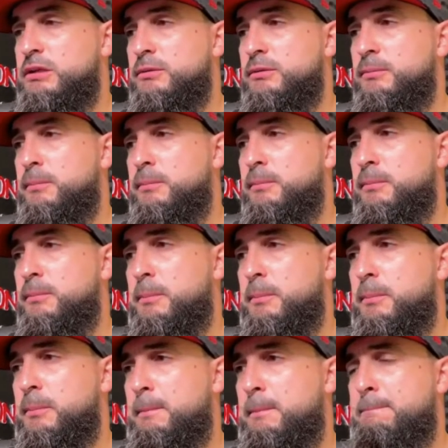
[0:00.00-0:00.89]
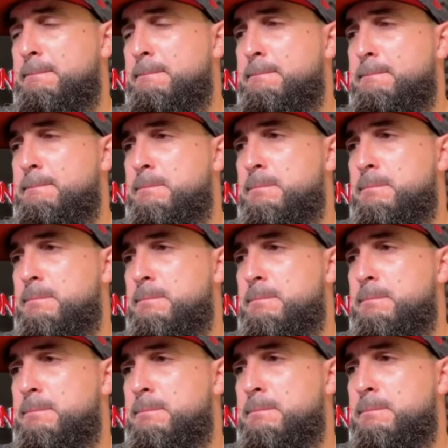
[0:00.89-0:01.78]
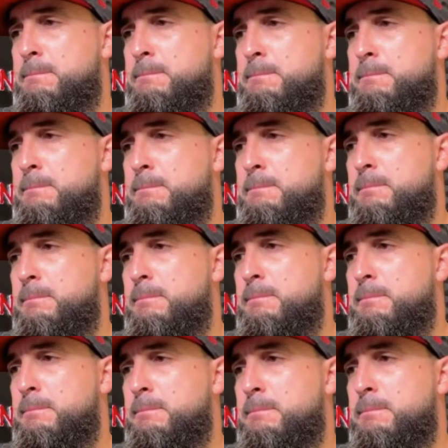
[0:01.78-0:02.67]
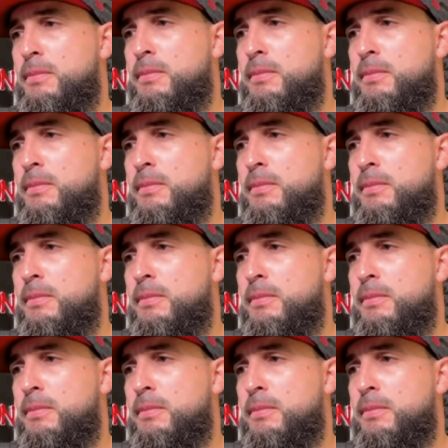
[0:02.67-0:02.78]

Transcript: No one is speaking in this clip.